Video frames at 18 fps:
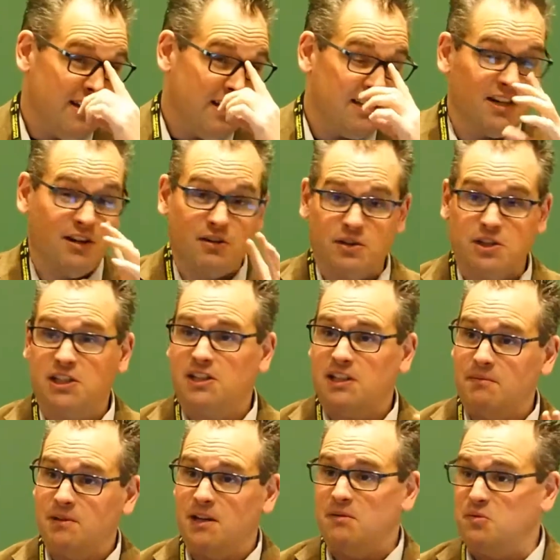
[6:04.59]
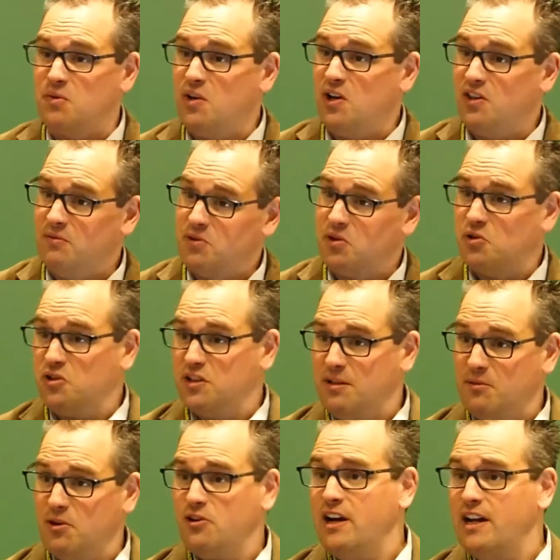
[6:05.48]
You know, sometimes we call them social
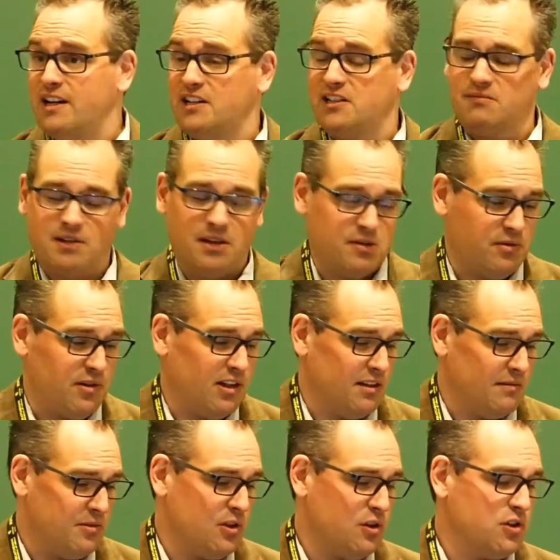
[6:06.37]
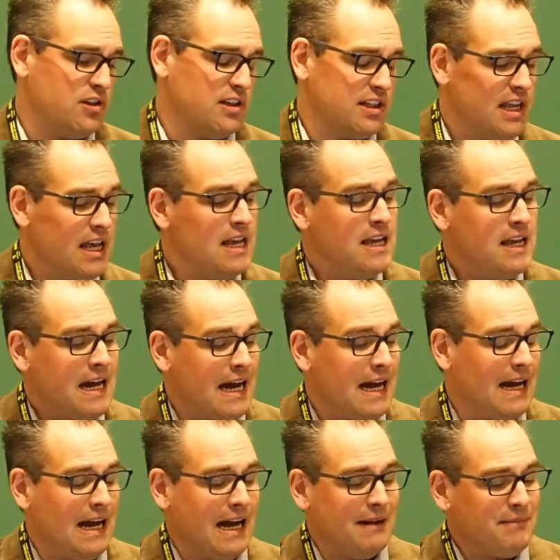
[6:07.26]
democratic, sometimes we call them socialist.
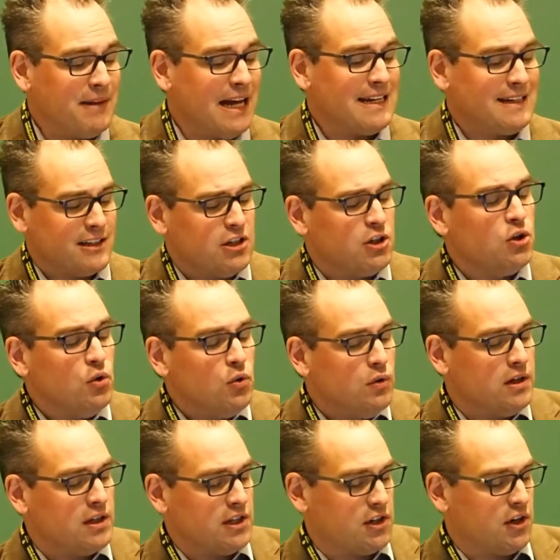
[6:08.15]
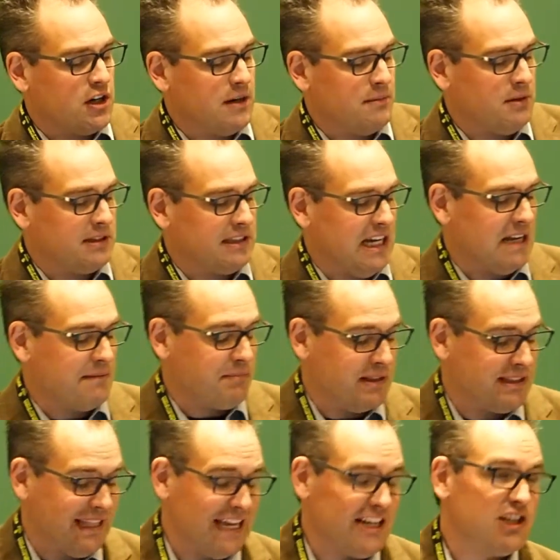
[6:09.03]
I'm not too concerned about that,
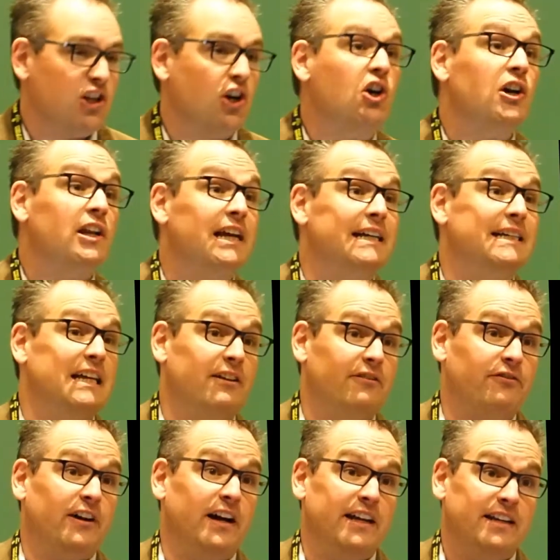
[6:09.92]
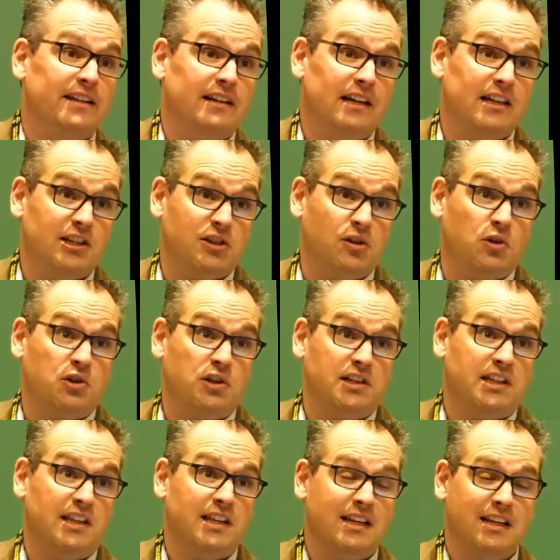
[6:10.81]
but they certainly identify as
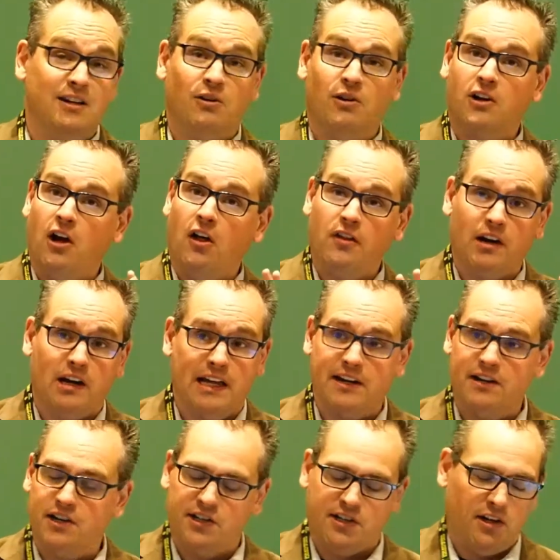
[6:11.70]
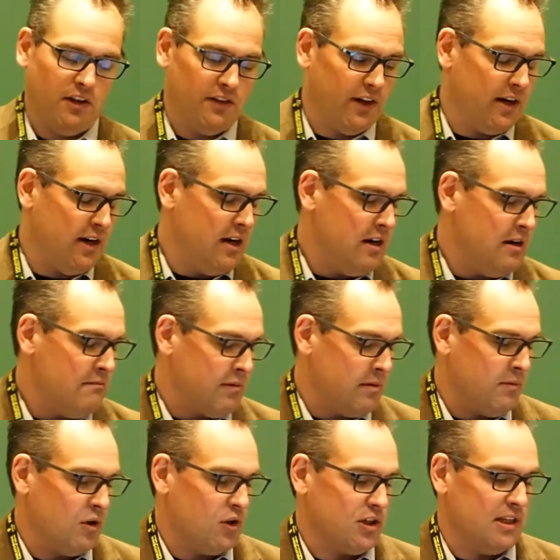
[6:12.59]
socialists, and they, in all their letters and all their
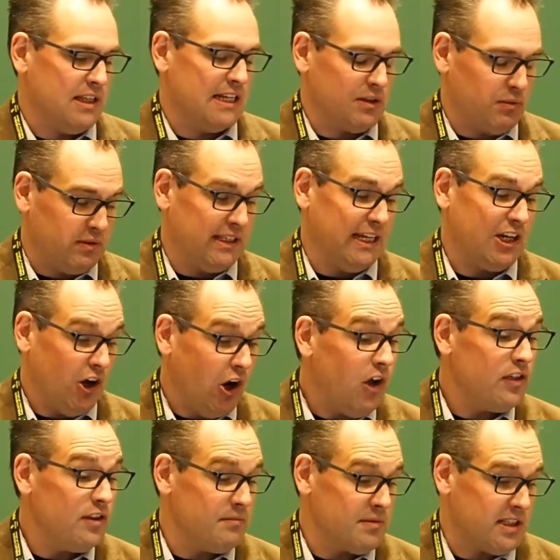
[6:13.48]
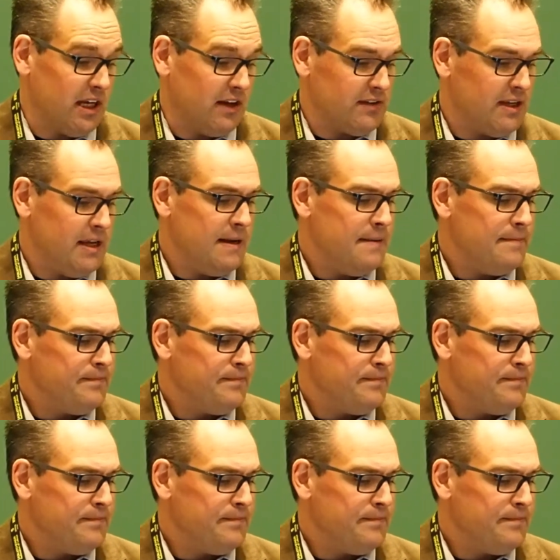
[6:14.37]
promotion, that's what they called themselves.